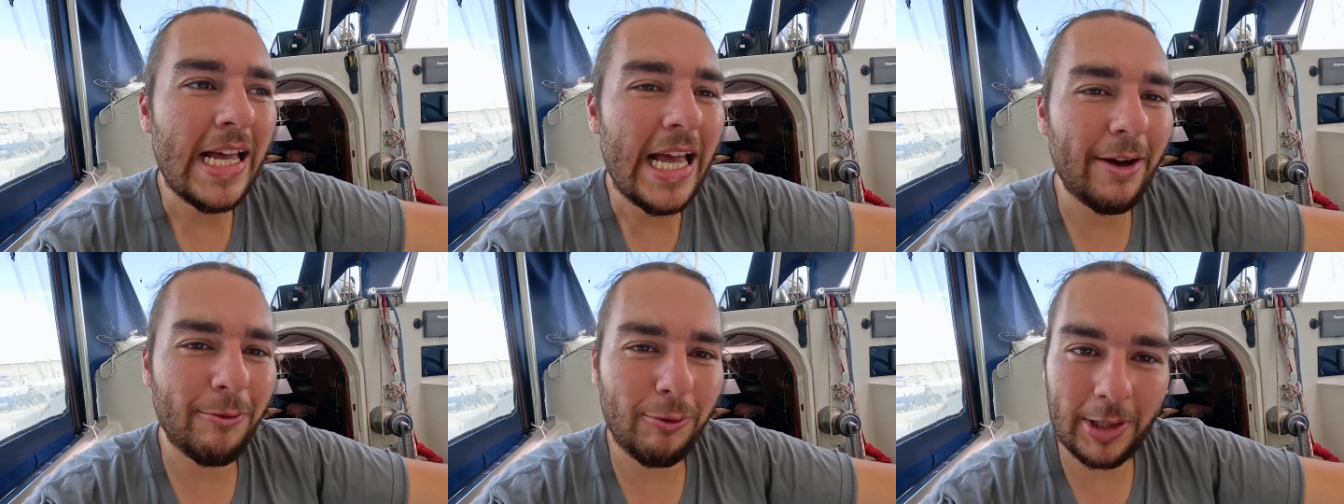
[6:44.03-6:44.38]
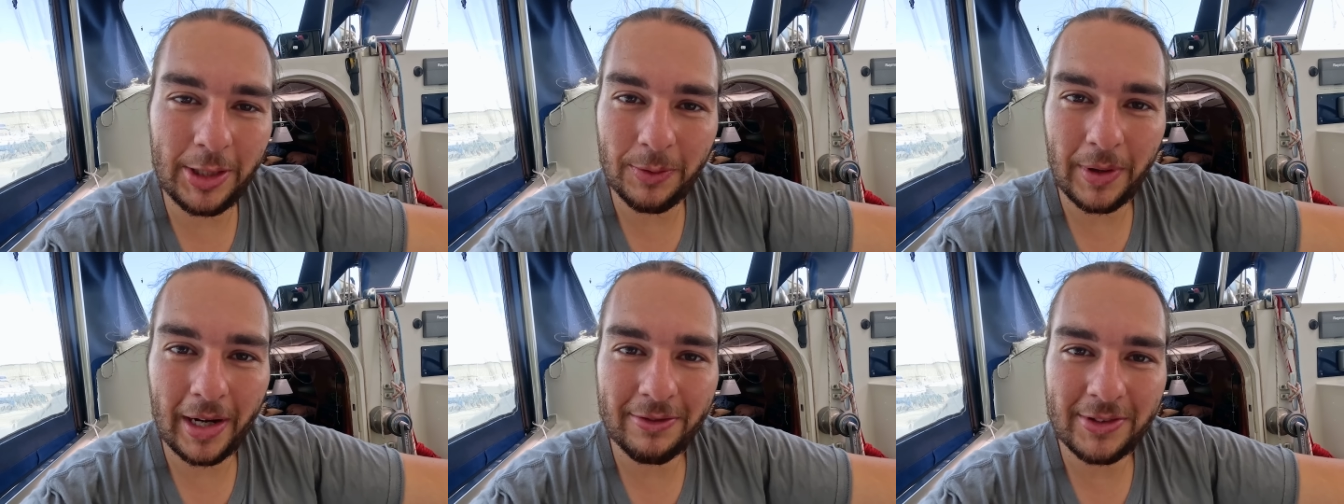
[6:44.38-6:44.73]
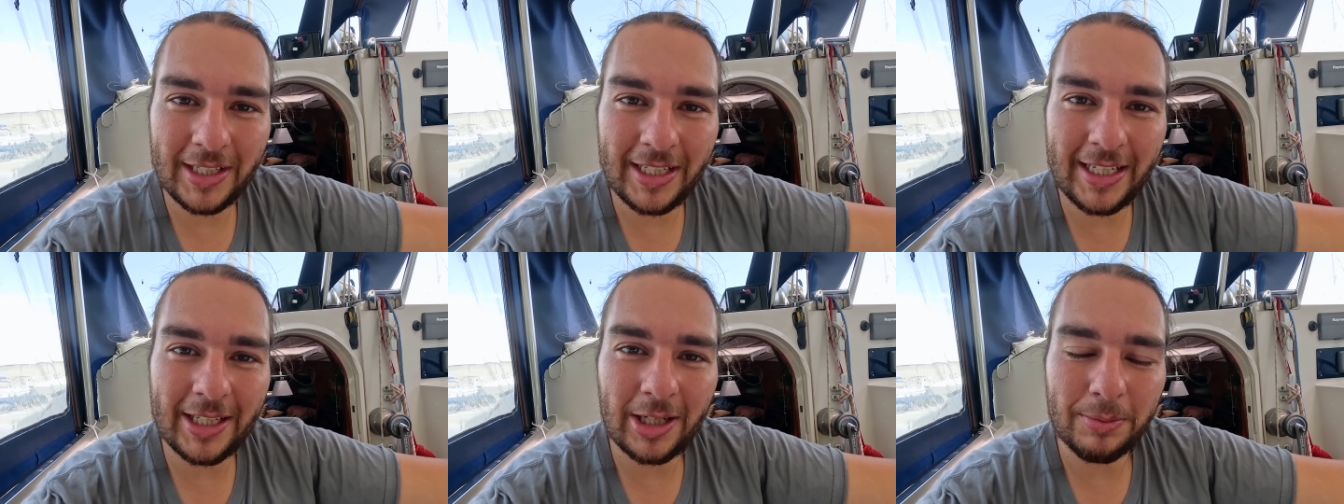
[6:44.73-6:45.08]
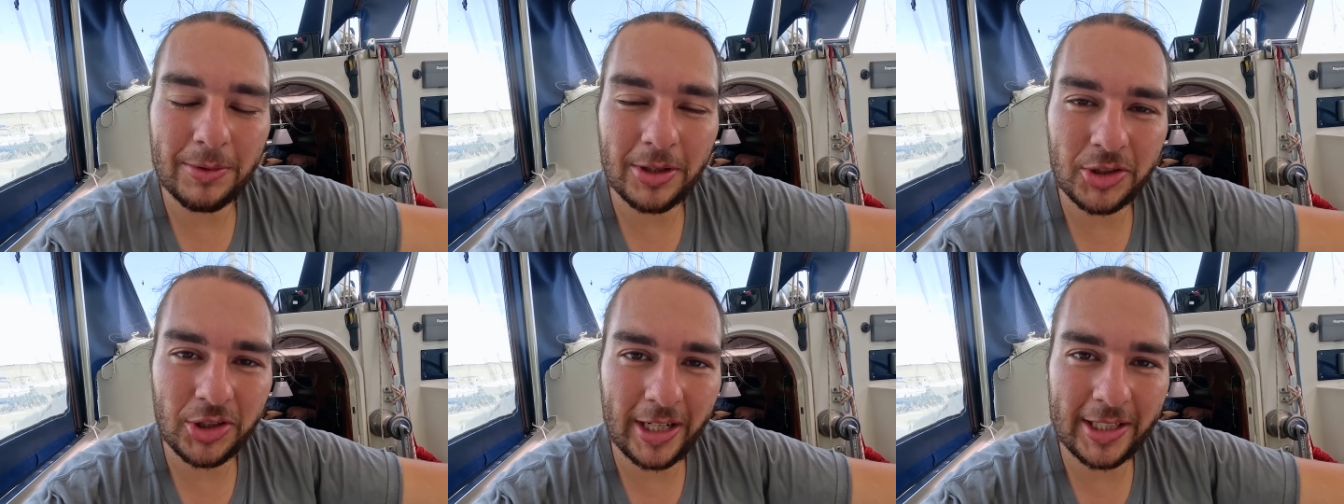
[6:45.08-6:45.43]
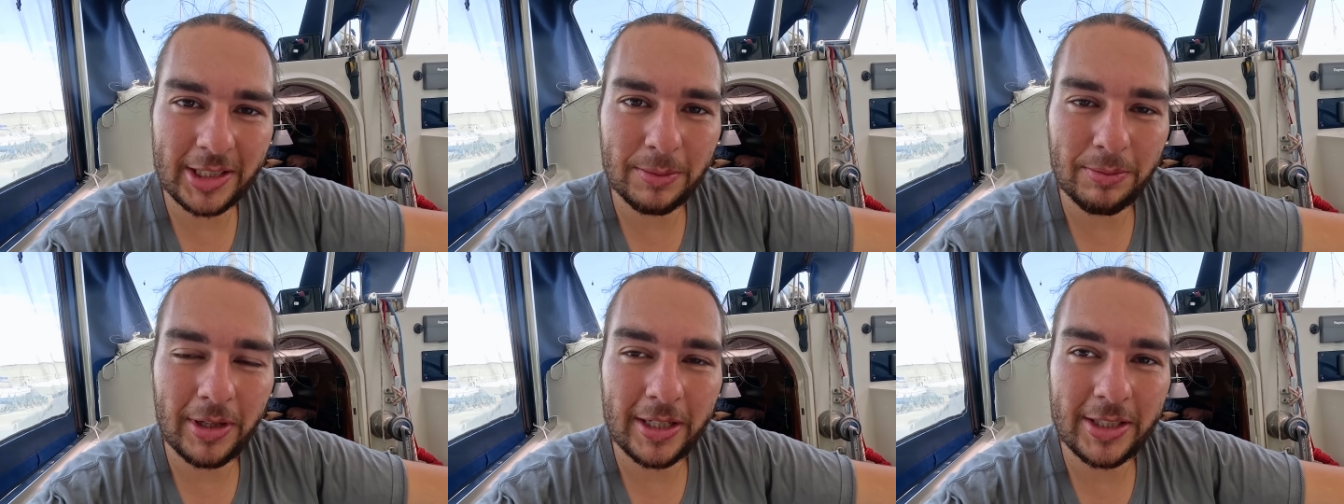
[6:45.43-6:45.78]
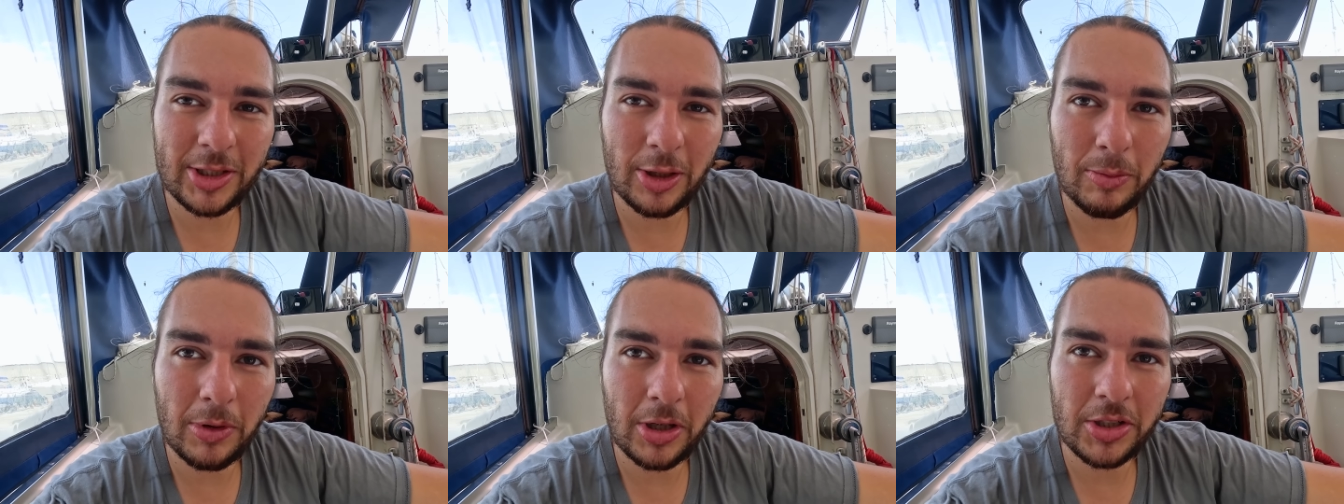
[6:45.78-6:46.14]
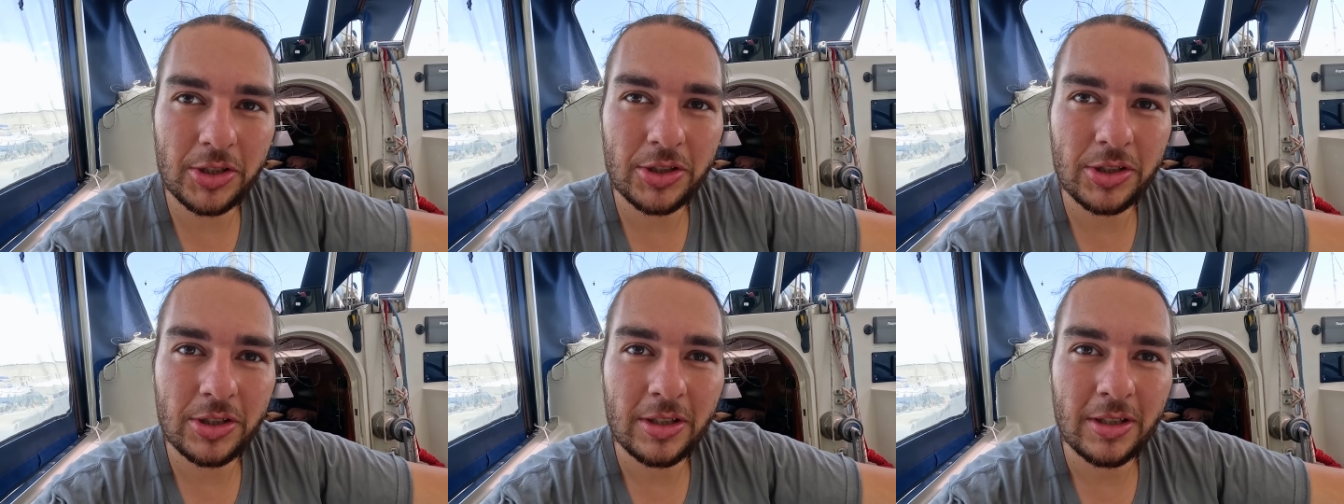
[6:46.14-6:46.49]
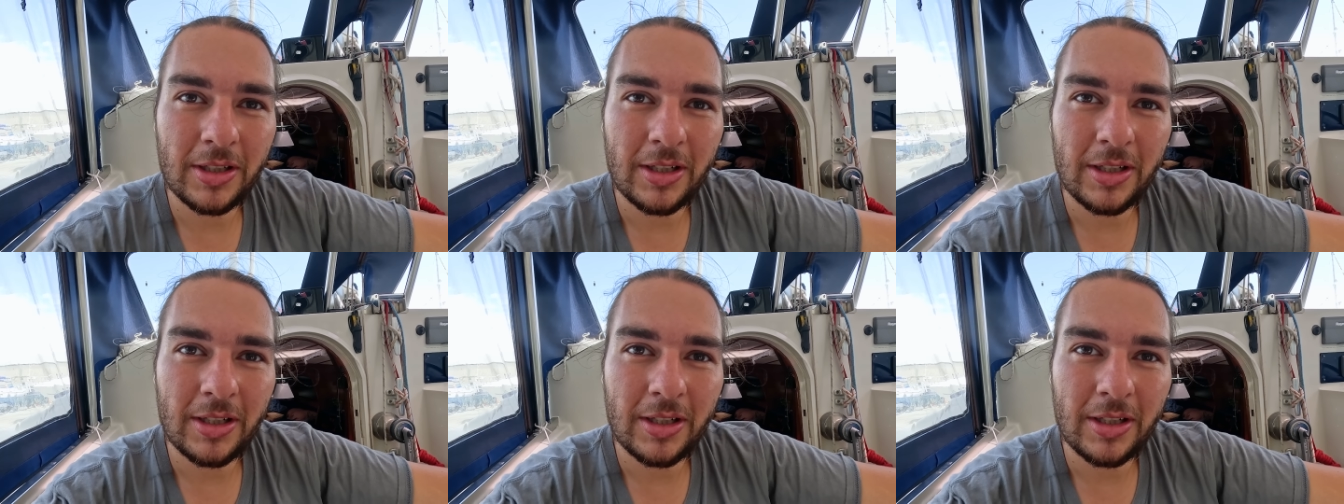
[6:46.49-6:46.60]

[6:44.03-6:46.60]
if we do have to heat up the transom plate so much